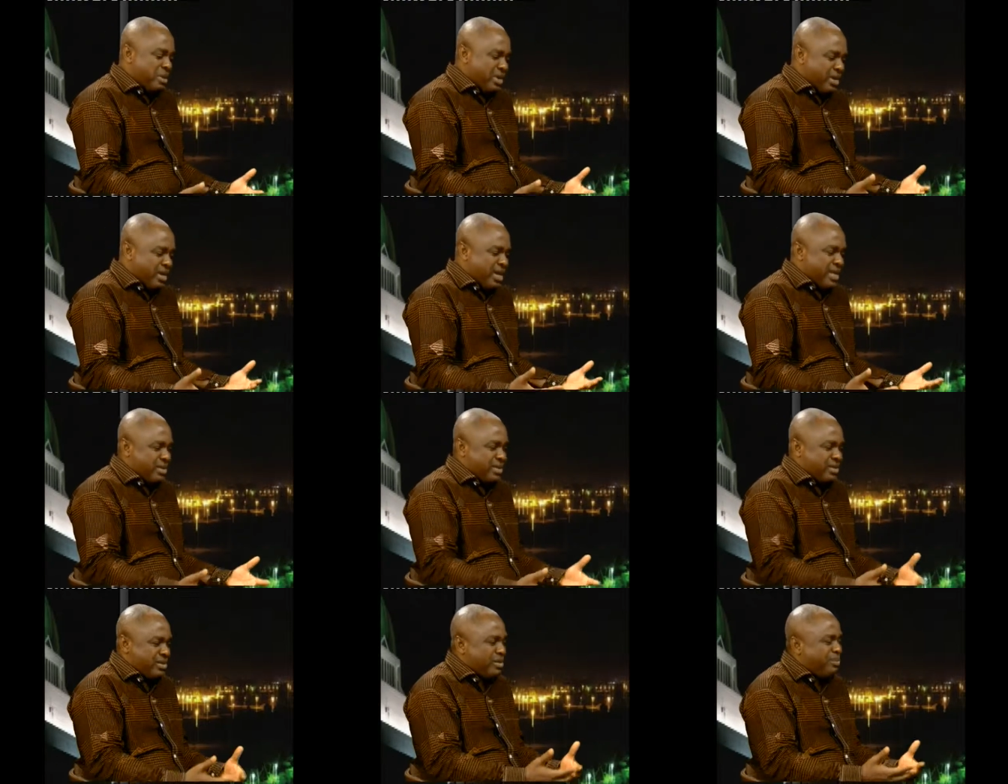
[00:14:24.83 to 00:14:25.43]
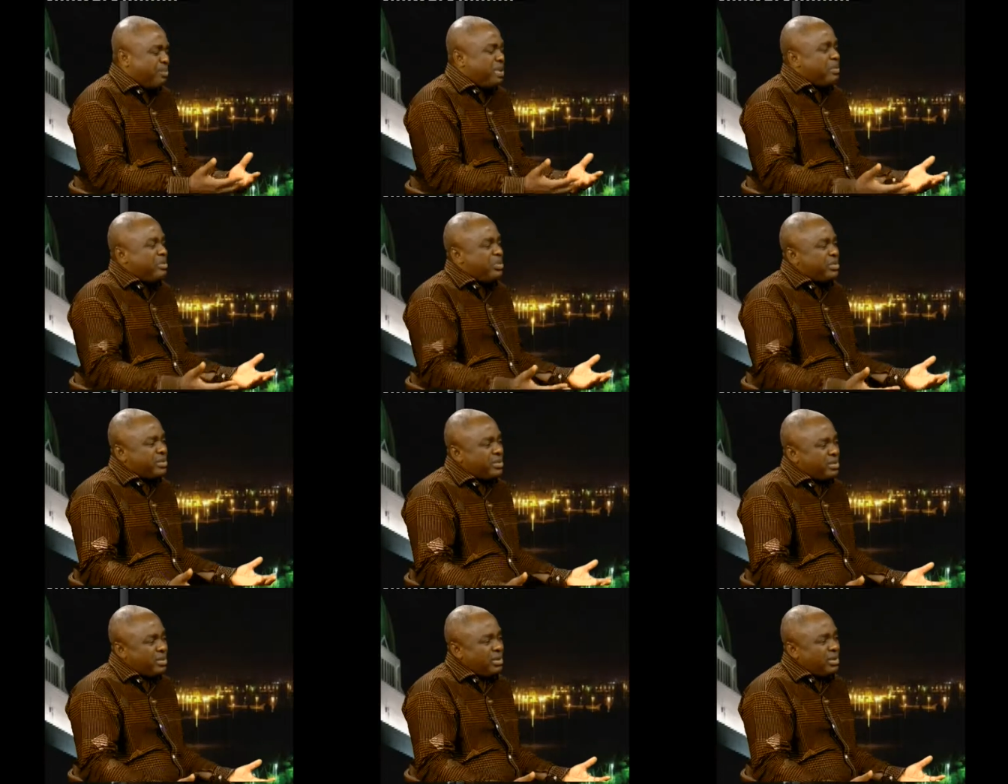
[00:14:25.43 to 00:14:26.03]
necessary
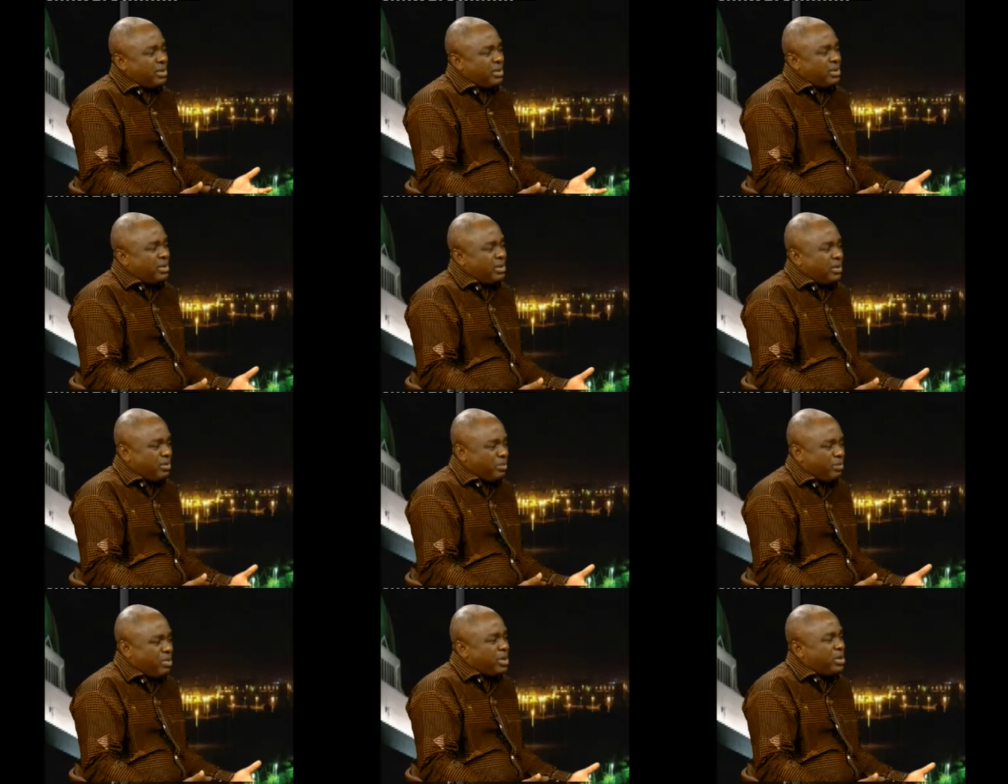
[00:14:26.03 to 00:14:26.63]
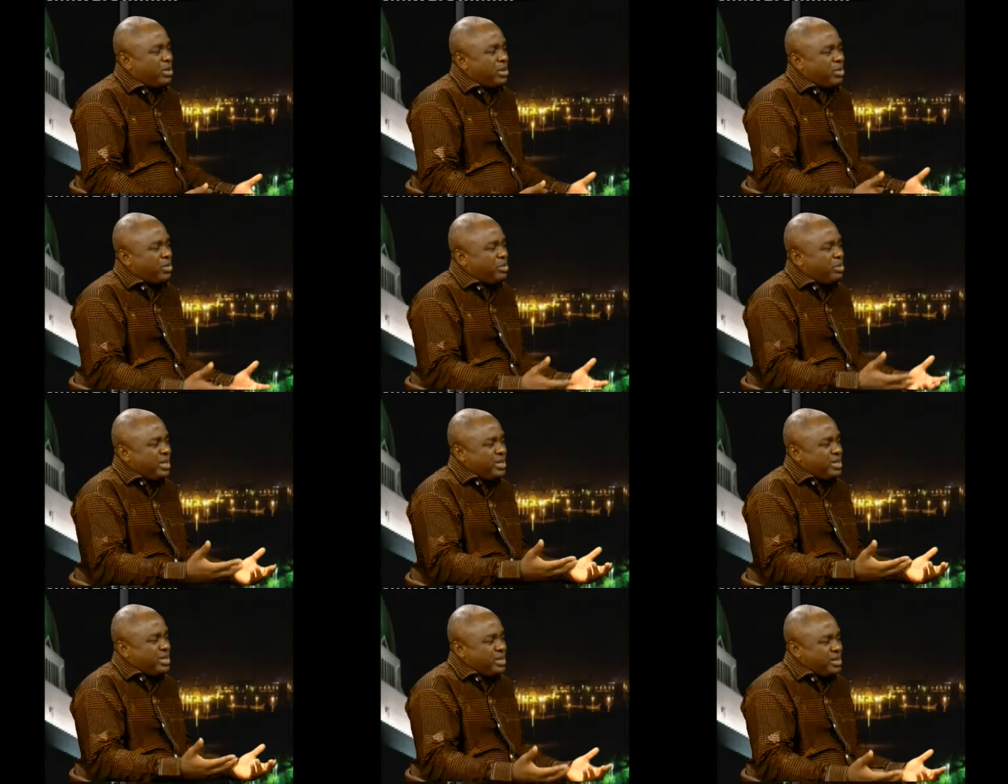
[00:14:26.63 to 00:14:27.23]
papers or complete
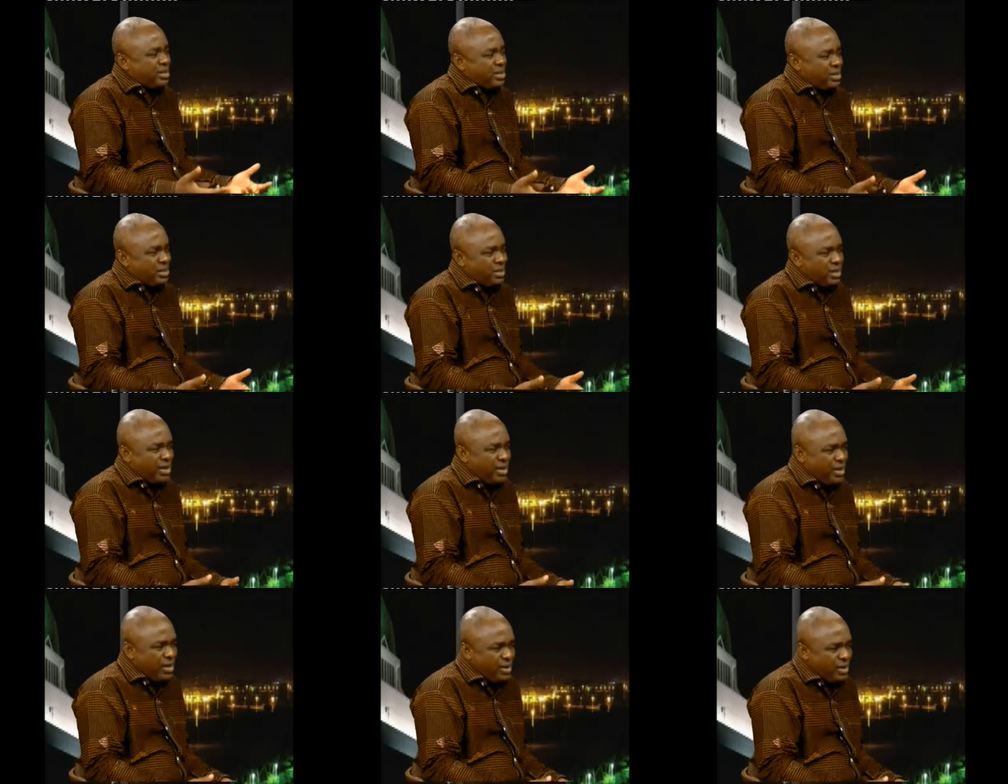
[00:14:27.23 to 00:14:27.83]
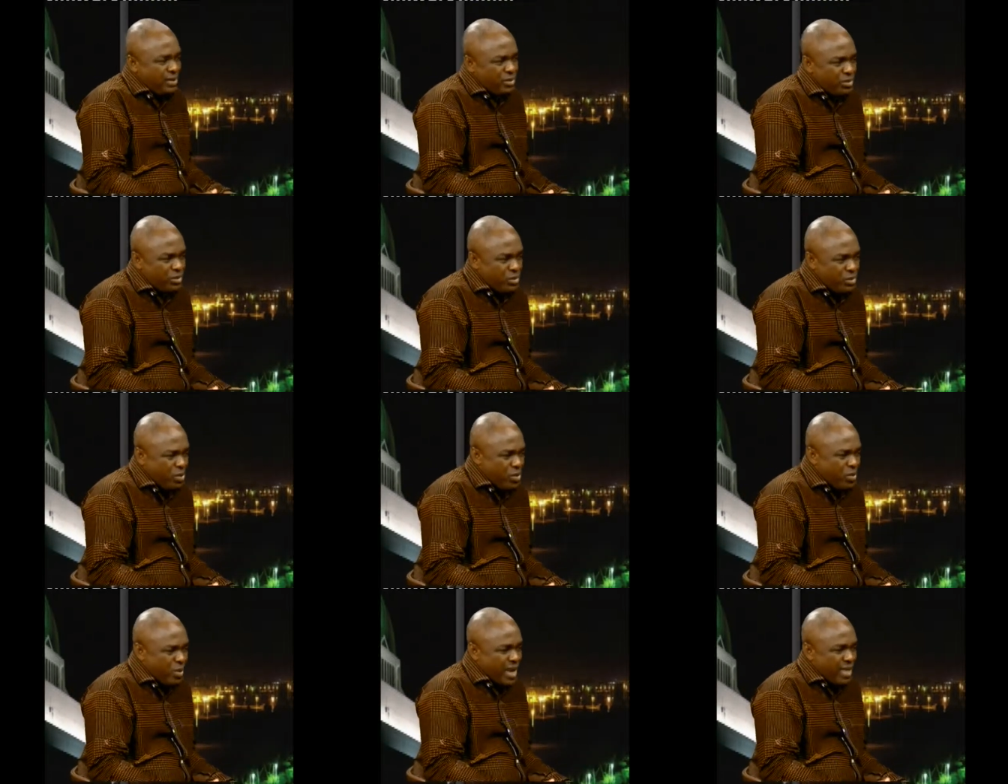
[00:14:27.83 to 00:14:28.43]
documentation to
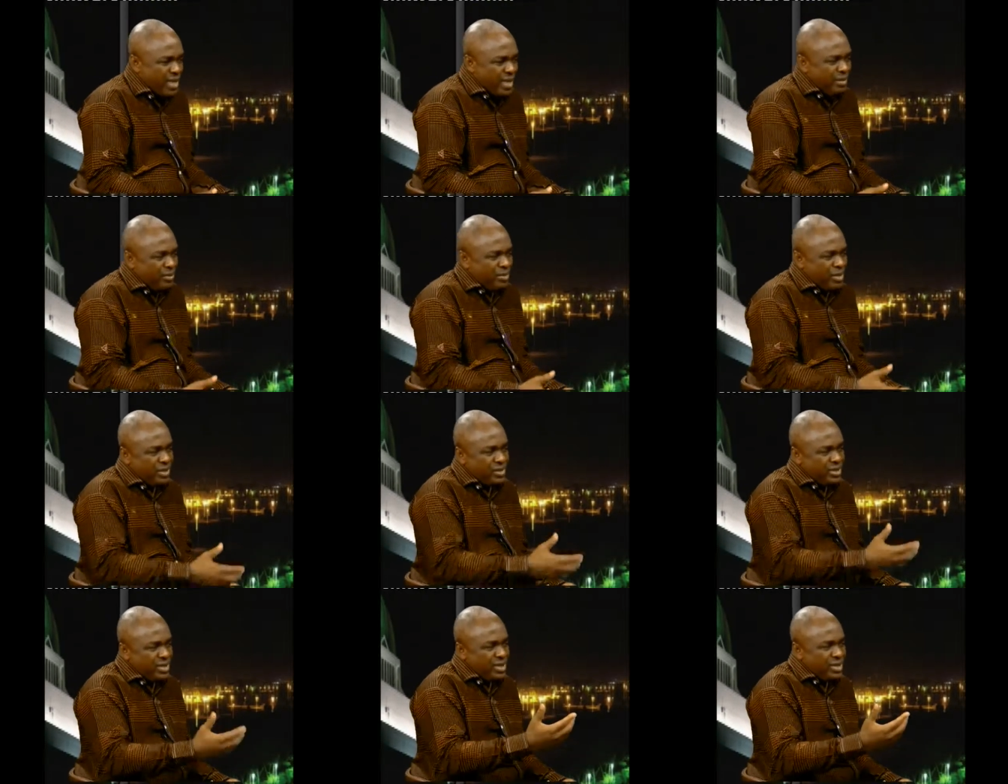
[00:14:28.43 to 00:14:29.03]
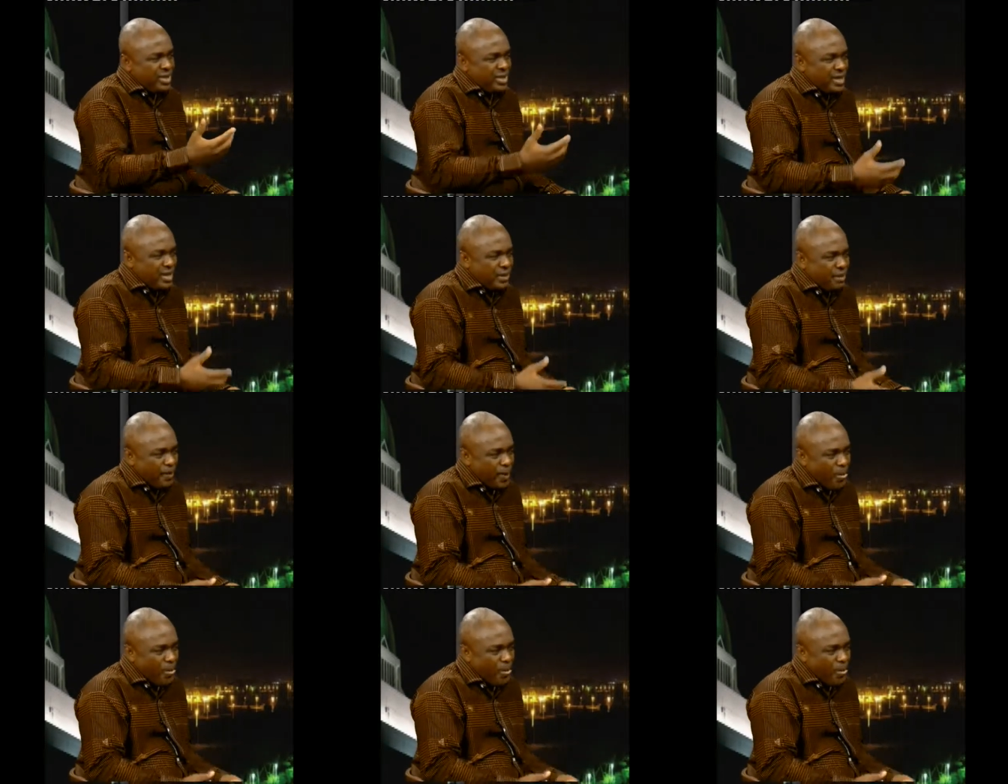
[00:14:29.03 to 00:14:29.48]
show where that person is um,